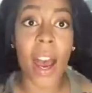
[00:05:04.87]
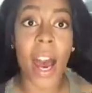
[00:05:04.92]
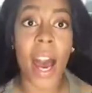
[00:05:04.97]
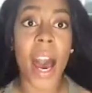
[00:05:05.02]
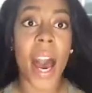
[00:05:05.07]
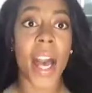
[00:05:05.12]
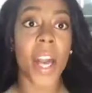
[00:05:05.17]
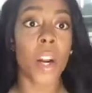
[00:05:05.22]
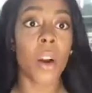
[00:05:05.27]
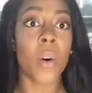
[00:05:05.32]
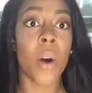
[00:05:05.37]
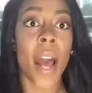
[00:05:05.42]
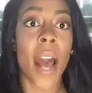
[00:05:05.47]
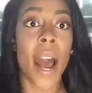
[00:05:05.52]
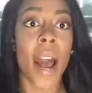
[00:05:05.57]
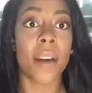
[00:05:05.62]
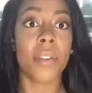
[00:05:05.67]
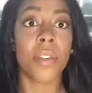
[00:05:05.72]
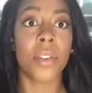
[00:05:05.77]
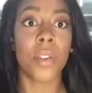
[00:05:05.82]
I don't
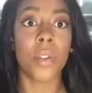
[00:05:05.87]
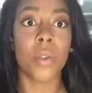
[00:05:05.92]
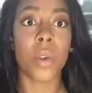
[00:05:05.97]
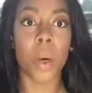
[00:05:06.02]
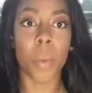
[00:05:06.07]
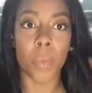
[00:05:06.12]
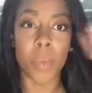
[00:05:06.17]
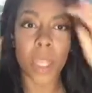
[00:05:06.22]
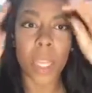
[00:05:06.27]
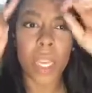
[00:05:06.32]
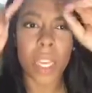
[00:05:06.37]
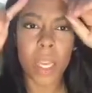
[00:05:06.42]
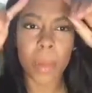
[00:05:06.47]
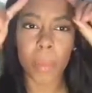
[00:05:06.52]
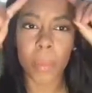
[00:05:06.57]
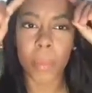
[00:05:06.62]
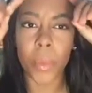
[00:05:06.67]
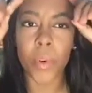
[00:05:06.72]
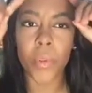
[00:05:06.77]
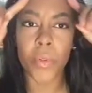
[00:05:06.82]
have to completely
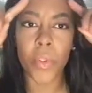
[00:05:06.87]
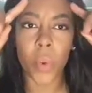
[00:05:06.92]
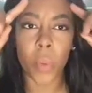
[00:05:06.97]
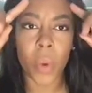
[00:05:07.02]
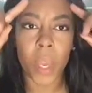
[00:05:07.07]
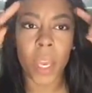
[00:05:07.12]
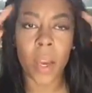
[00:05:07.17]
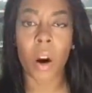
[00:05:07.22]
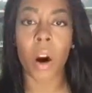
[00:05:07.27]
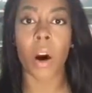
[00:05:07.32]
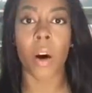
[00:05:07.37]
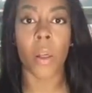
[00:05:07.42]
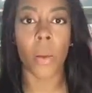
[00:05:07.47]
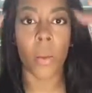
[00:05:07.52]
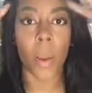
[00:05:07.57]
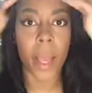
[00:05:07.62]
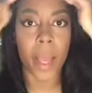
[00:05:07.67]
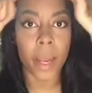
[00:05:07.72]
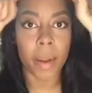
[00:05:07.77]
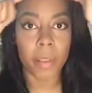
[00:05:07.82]
move the wig all the
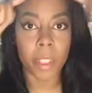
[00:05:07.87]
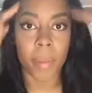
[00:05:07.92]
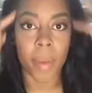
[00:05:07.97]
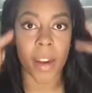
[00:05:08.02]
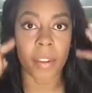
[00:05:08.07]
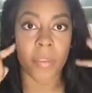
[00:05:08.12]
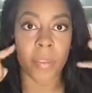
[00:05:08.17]
way up to my